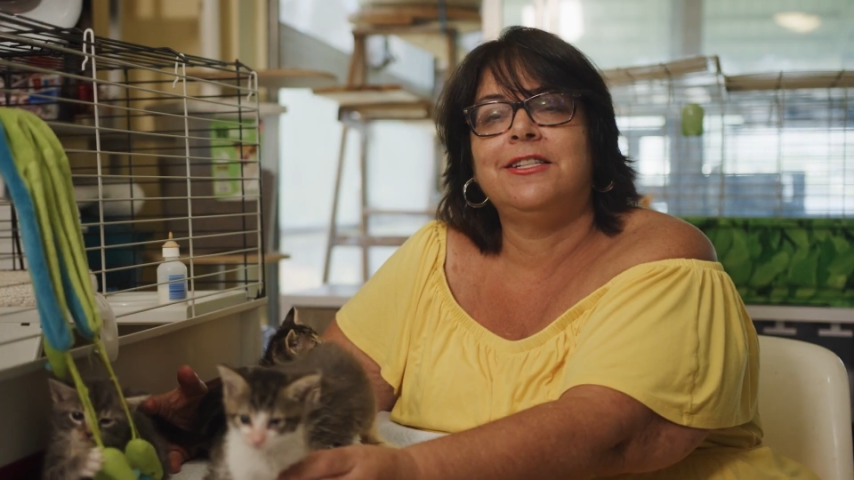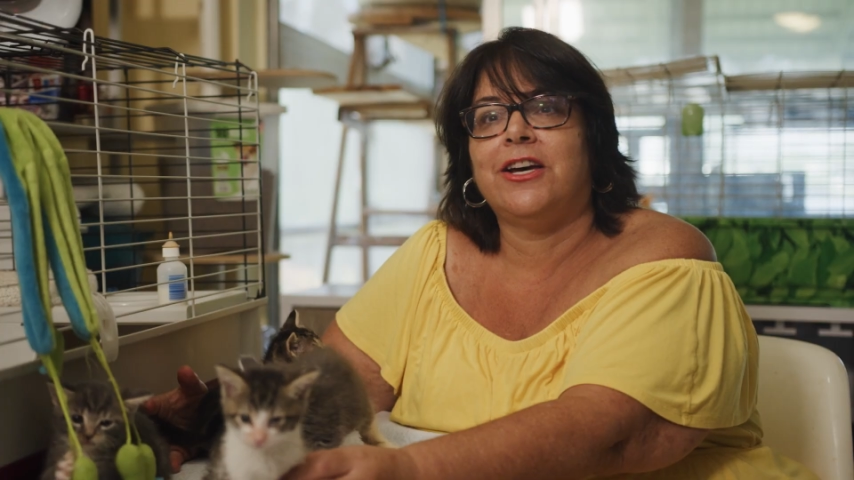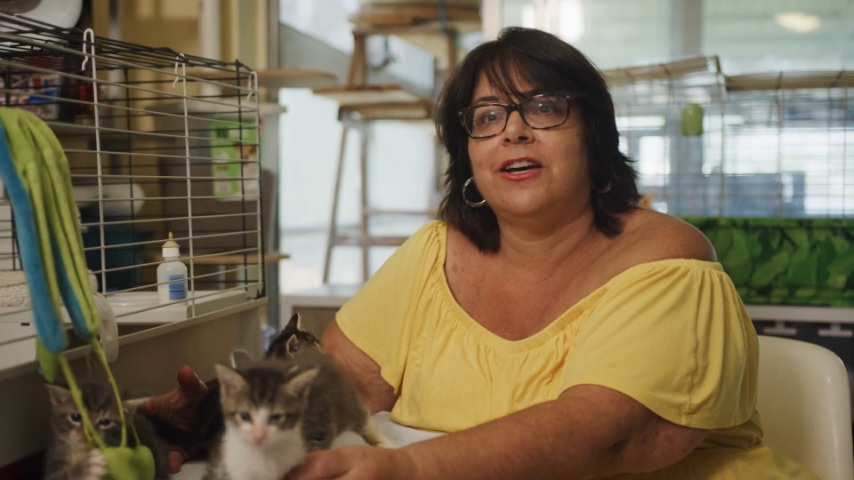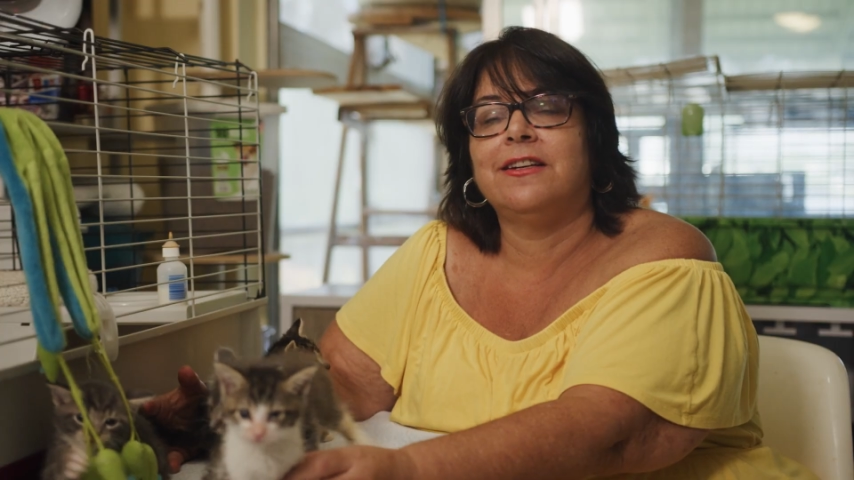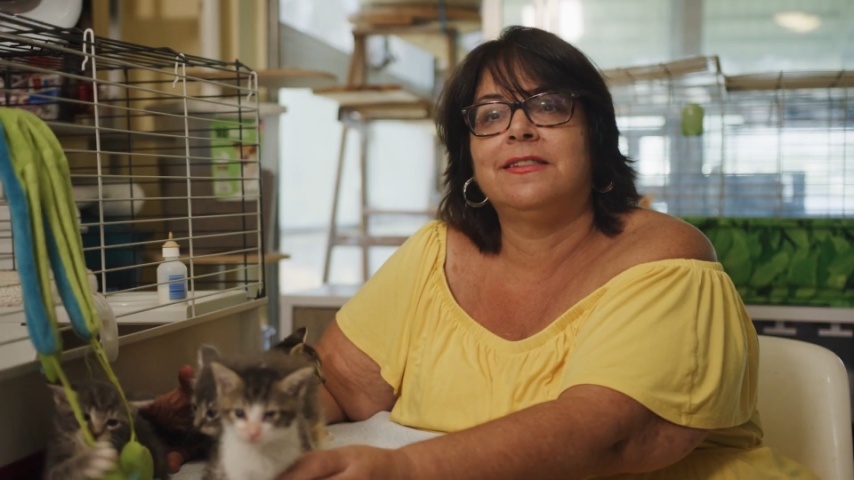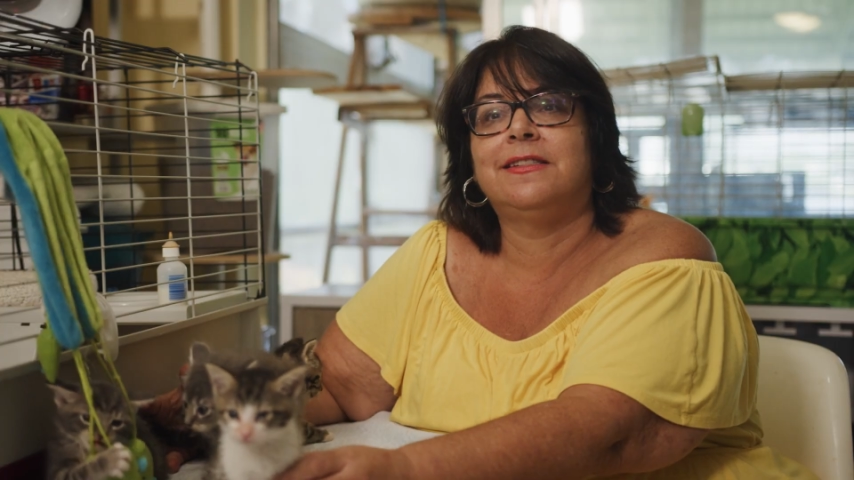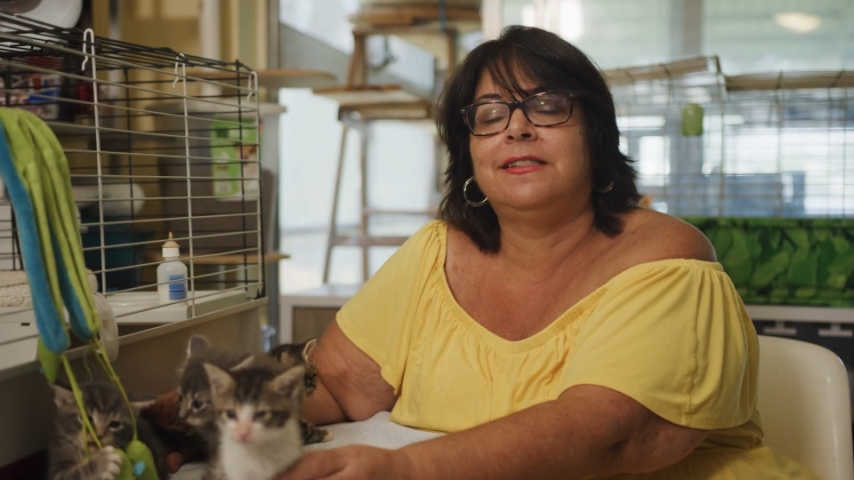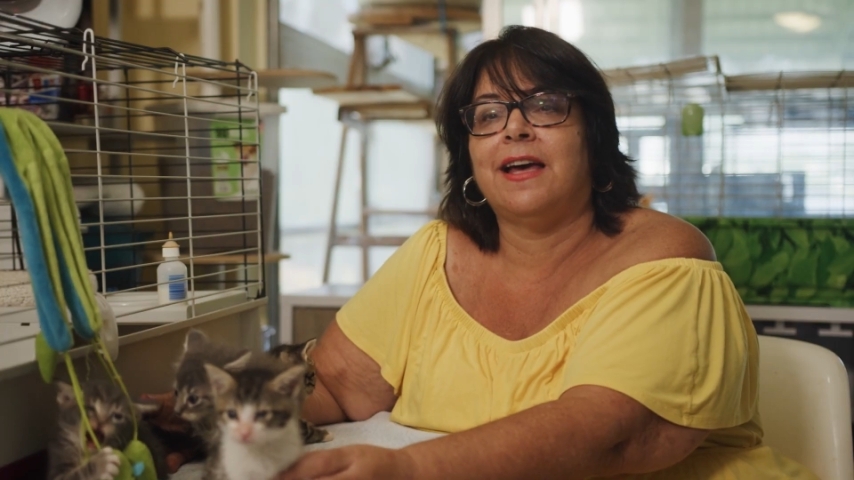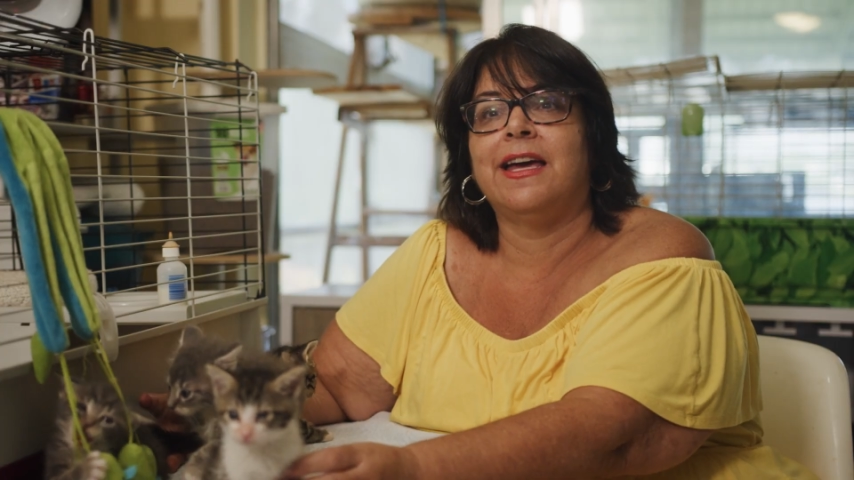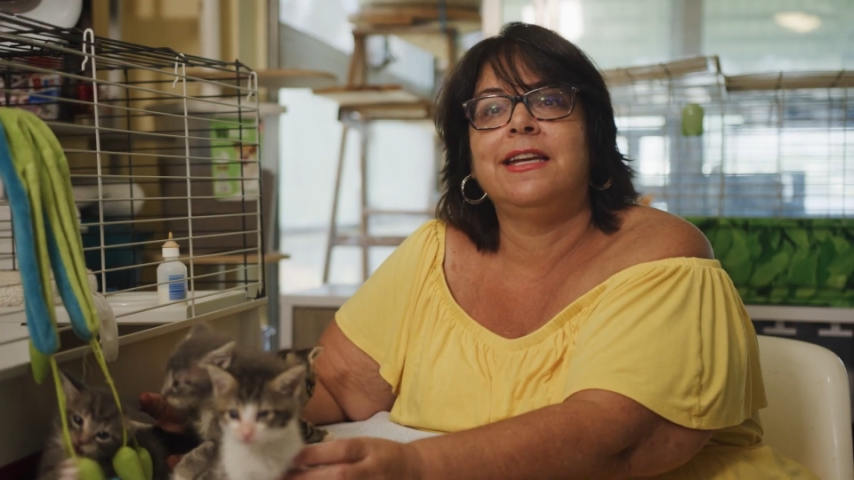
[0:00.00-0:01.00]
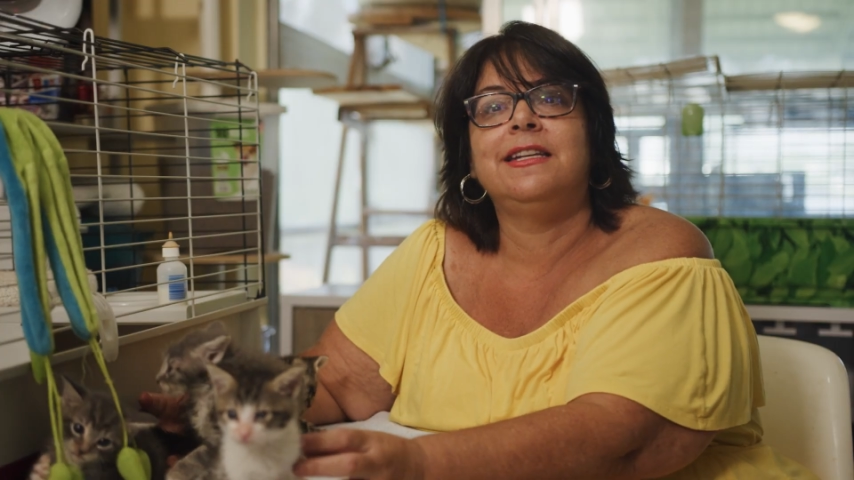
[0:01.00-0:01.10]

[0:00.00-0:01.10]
dogs dying